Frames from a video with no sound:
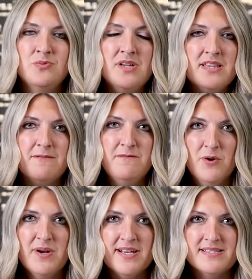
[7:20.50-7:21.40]
really the
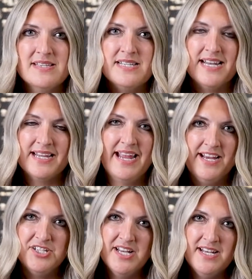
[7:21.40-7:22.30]
focus and the
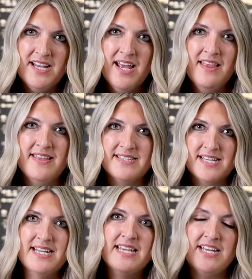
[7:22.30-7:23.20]
dedication that's
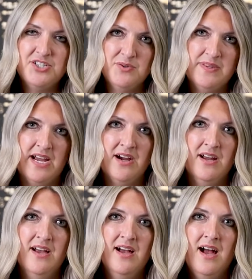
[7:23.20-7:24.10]
going to get you there.
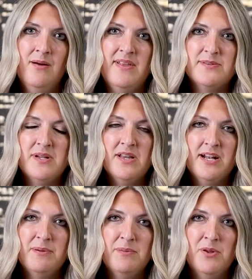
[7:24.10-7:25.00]
That's what a lot
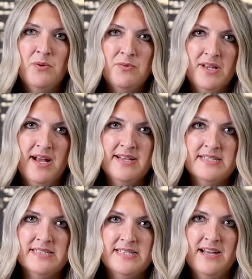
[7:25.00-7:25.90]
of people don't realize,
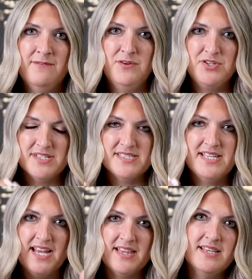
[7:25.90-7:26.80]
is that if you just
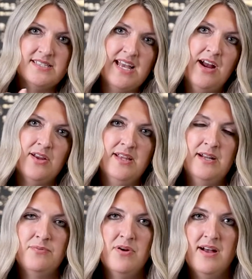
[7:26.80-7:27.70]
take this
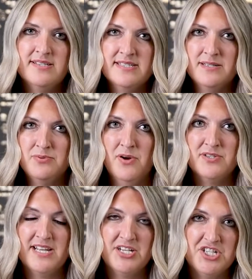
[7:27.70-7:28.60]
calculated process and
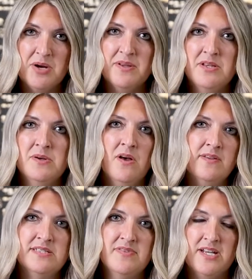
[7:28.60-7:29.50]
approach that I share with you in all
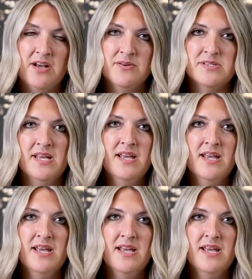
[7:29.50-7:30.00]
these videos,